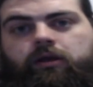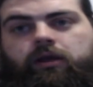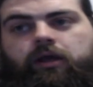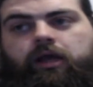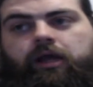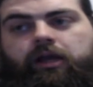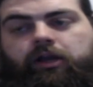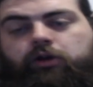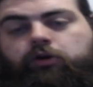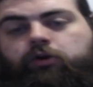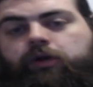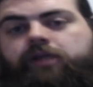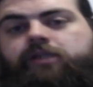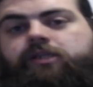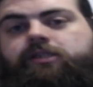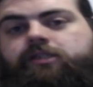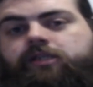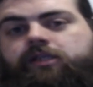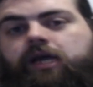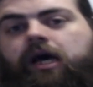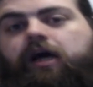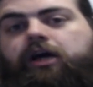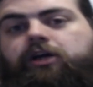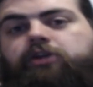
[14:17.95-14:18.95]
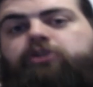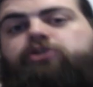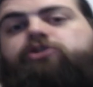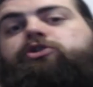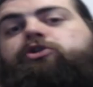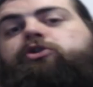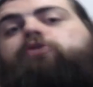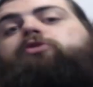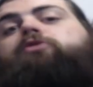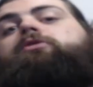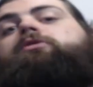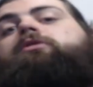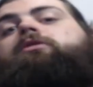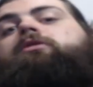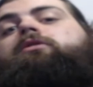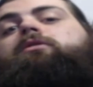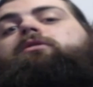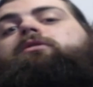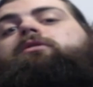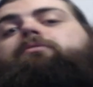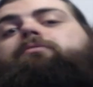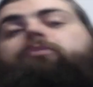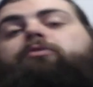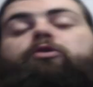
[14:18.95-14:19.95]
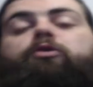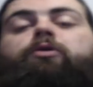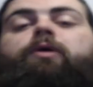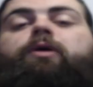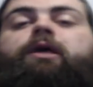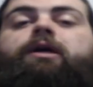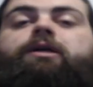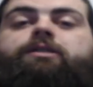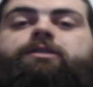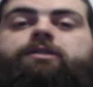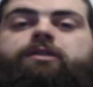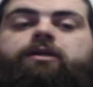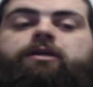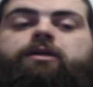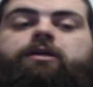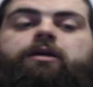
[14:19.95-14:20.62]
increase as you progress.